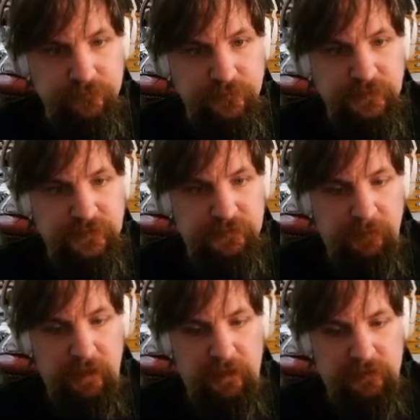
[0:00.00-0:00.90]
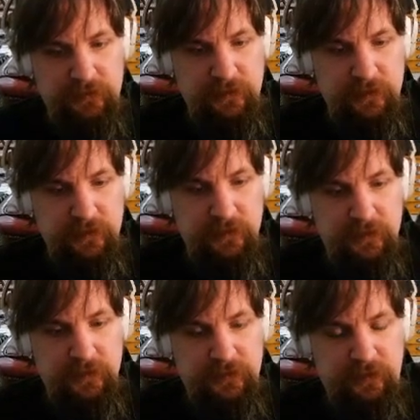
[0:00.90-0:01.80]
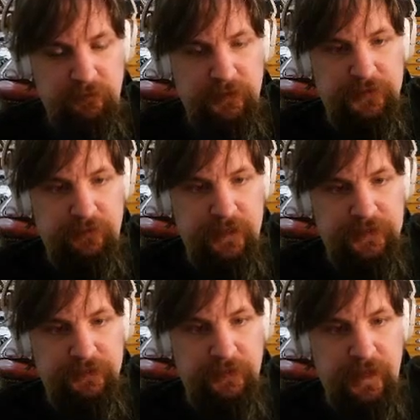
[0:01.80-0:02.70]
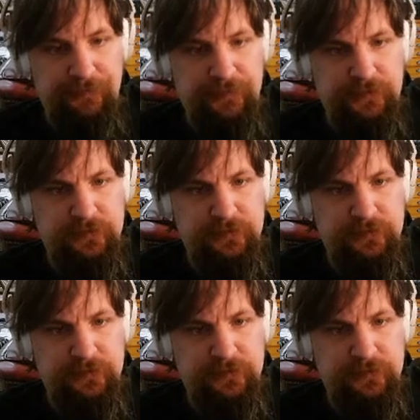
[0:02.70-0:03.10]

Small. Turn in which direction? Left.